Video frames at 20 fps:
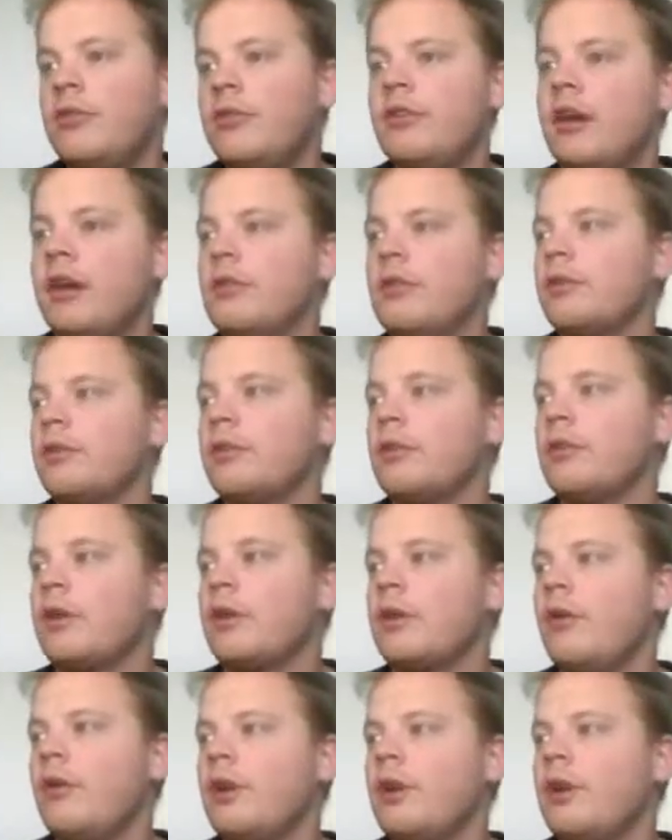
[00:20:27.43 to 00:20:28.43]
It says
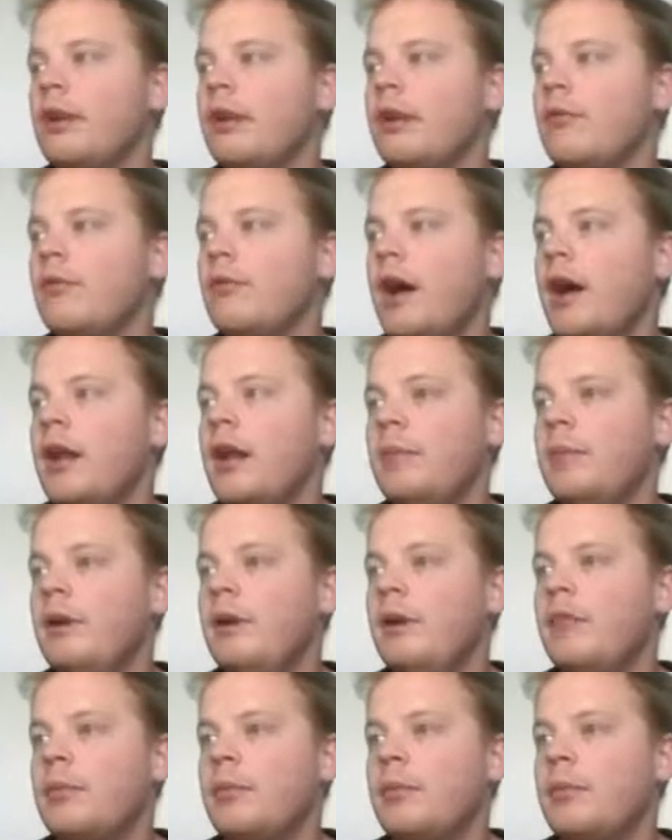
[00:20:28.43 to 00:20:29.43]
recording right
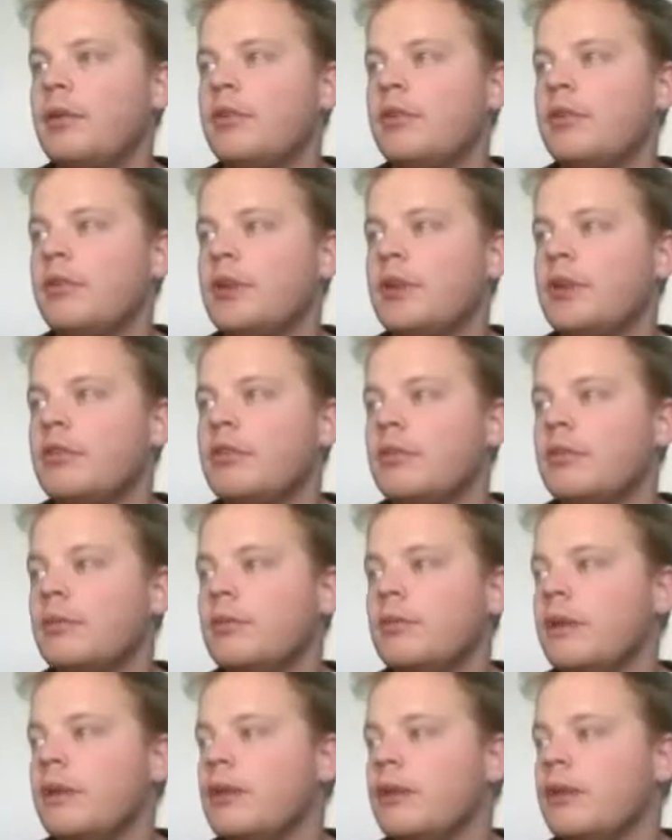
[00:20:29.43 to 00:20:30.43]
above the
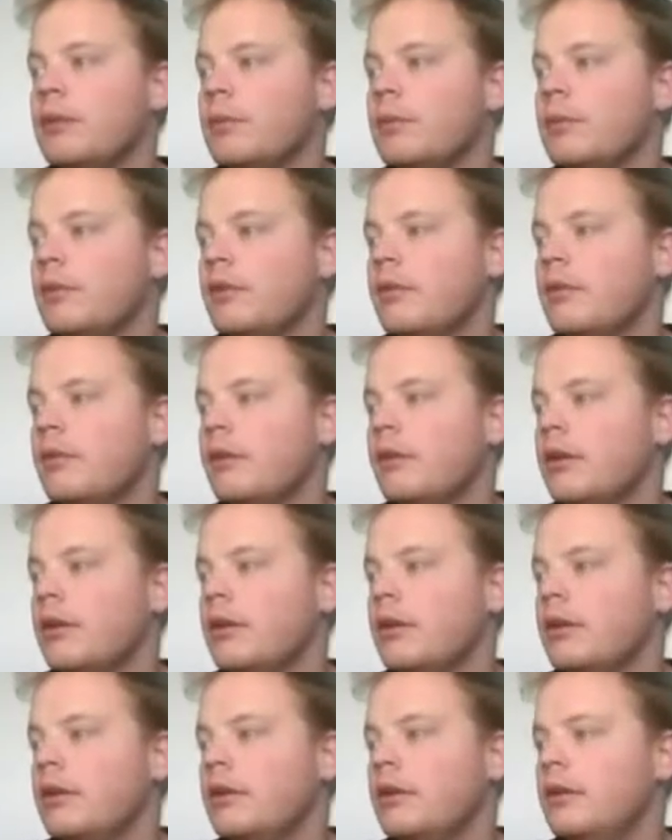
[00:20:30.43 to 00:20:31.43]
presentations being
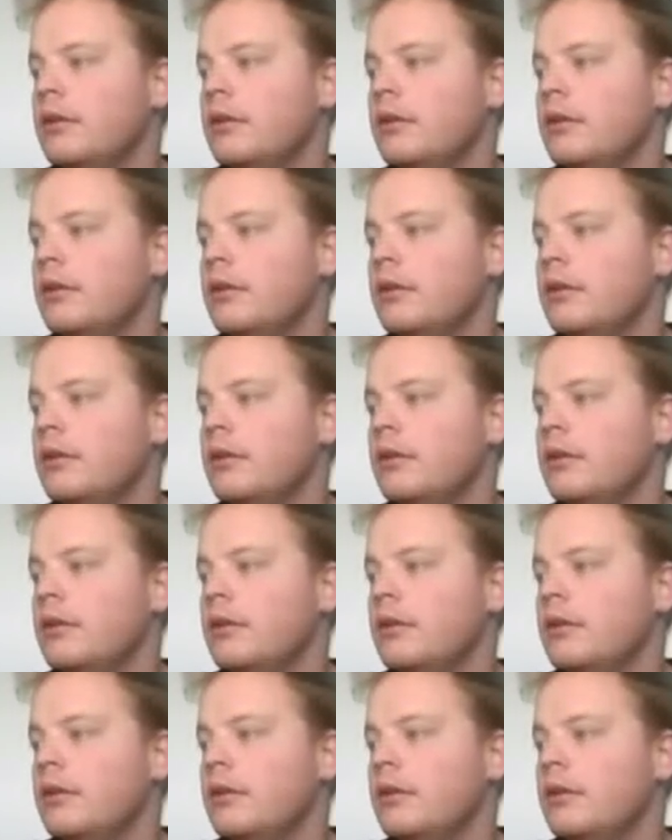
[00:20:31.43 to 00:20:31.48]
recorded.